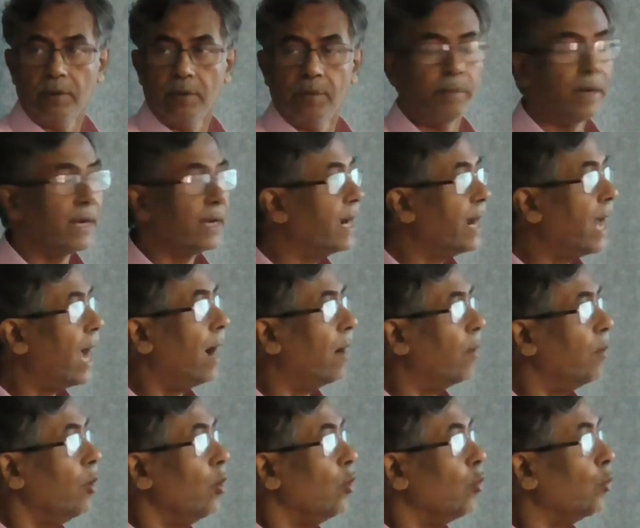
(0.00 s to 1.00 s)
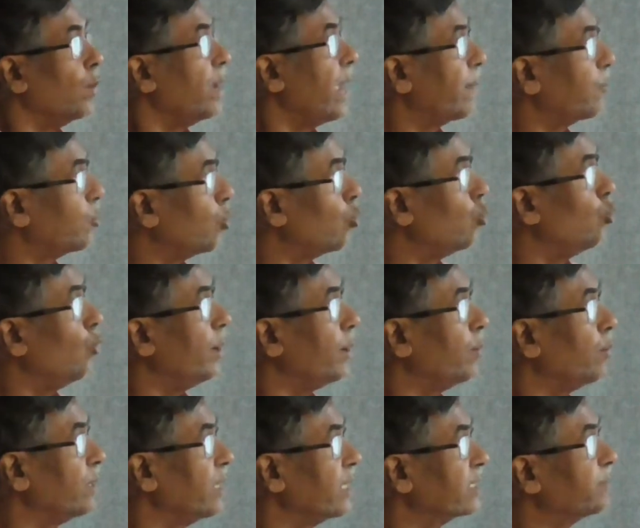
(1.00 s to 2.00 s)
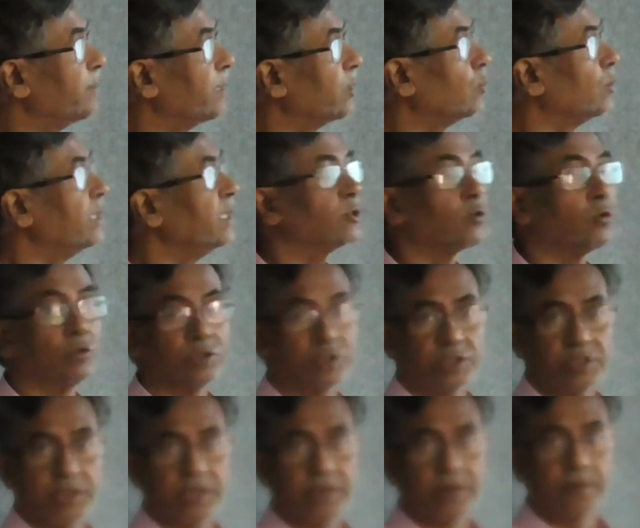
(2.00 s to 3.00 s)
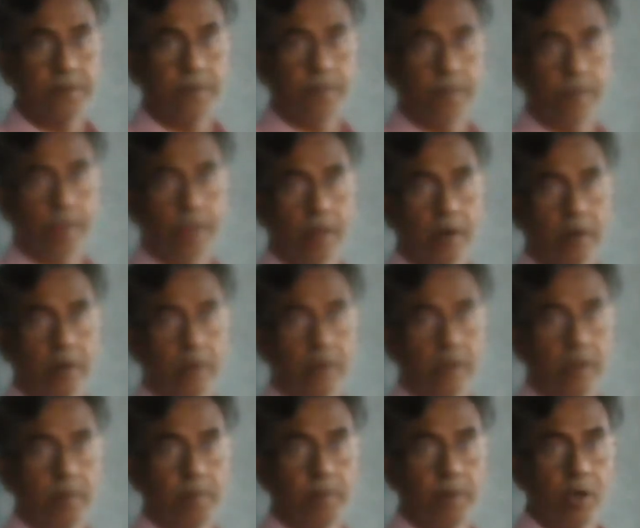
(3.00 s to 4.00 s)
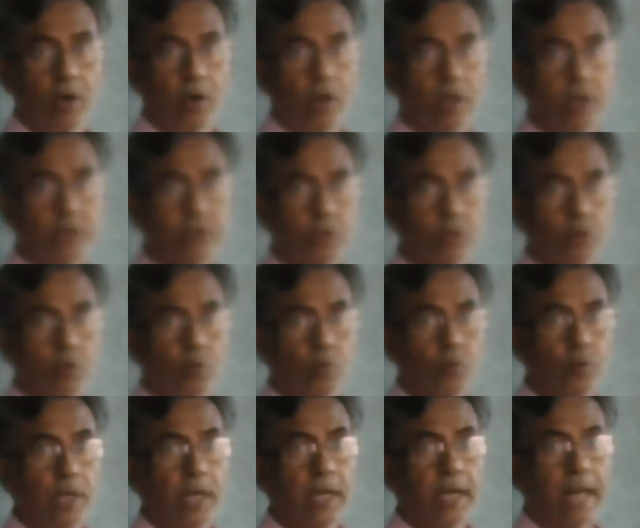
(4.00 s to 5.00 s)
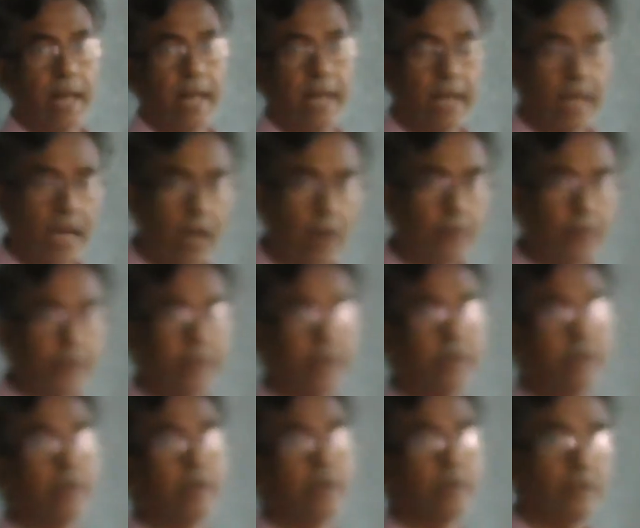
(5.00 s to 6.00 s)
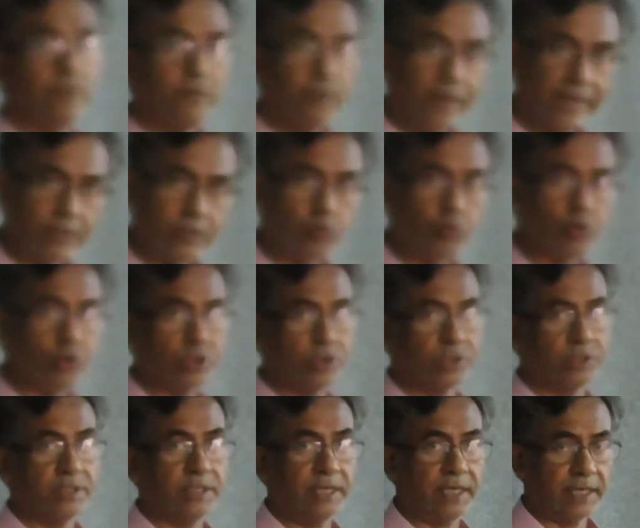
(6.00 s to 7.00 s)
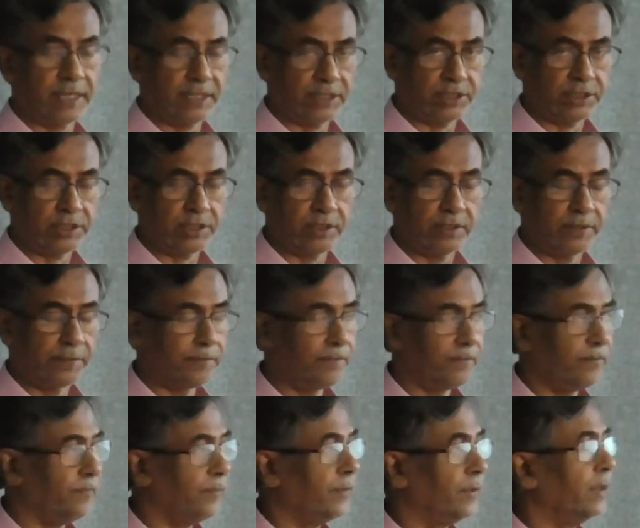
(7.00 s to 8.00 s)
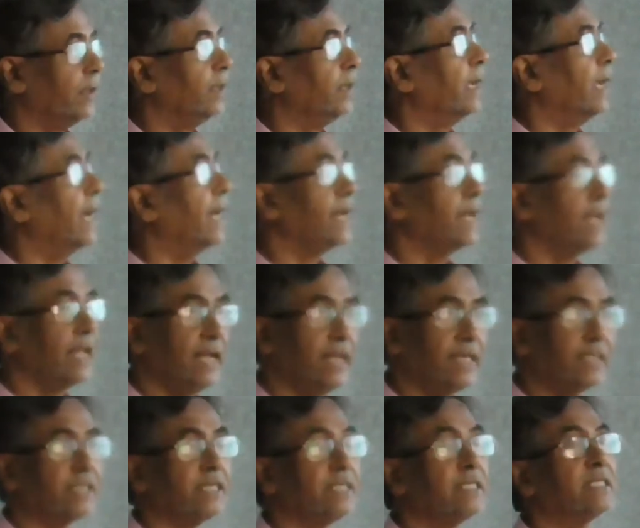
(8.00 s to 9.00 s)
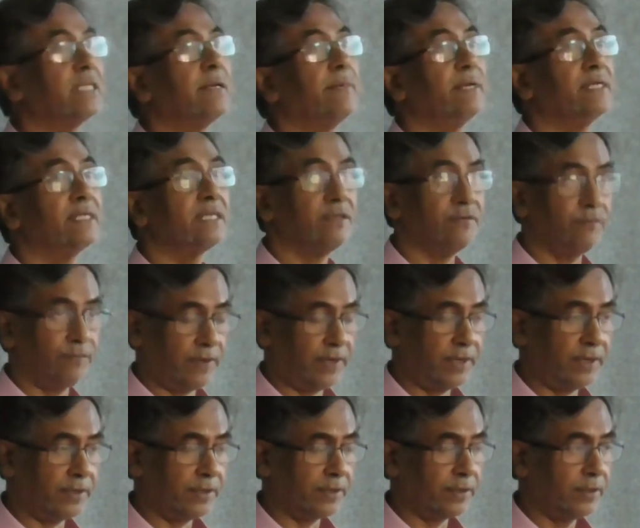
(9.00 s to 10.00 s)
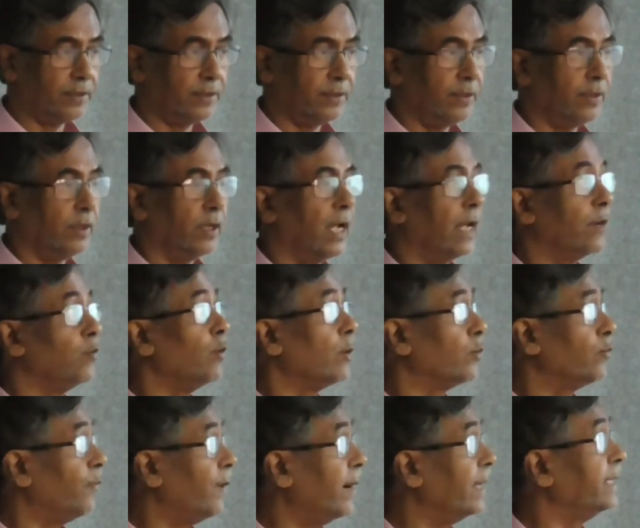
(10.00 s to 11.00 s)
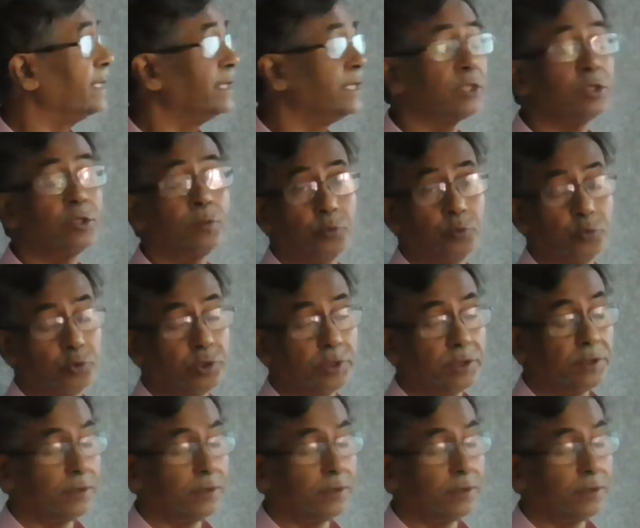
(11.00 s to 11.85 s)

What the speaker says: But now we have to do it with respect to this constraint, because we are allowing the fluctuations in energy, and each system has a different, and we have to find the distribution.